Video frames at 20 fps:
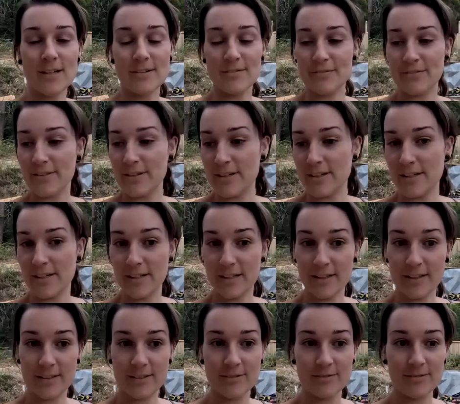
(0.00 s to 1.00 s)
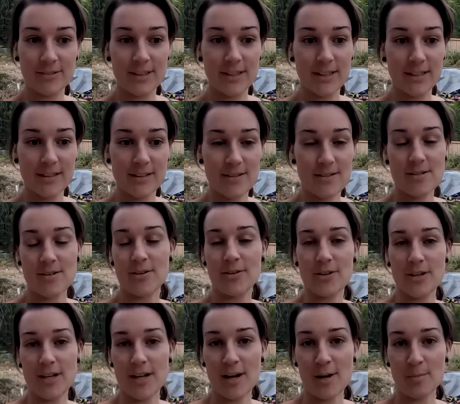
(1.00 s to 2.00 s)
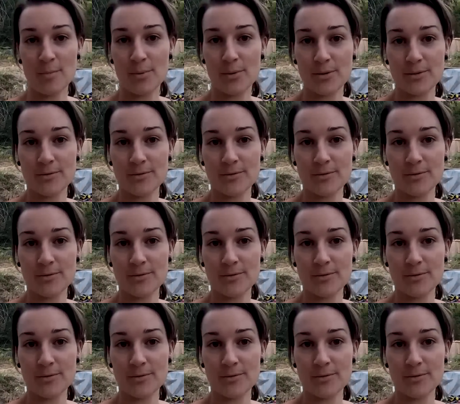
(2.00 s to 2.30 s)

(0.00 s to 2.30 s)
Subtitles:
of the skirting up.